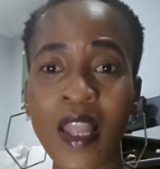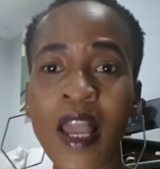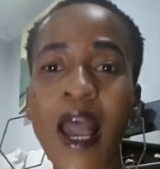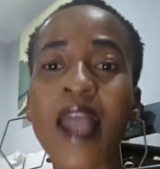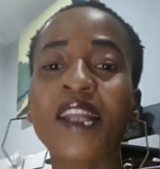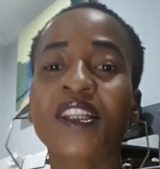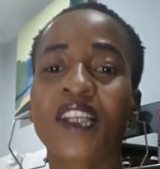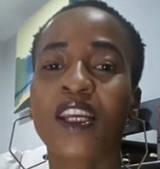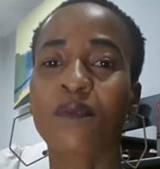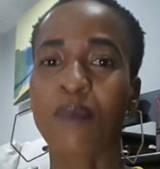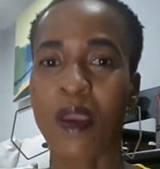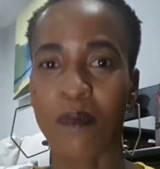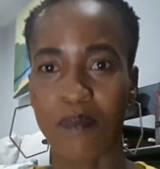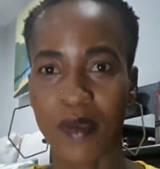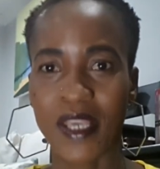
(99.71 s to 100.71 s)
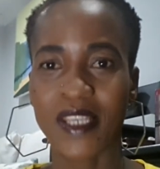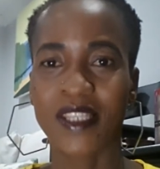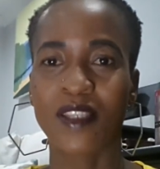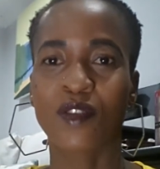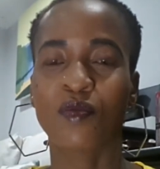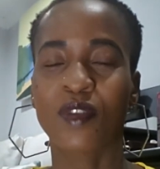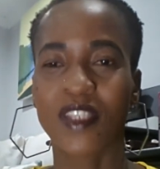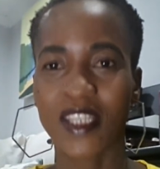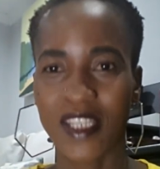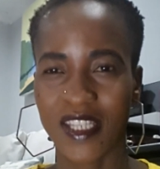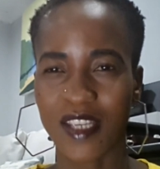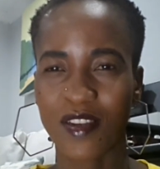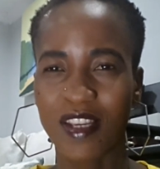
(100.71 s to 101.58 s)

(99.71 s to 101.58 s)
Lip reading: I tried my best to sit here.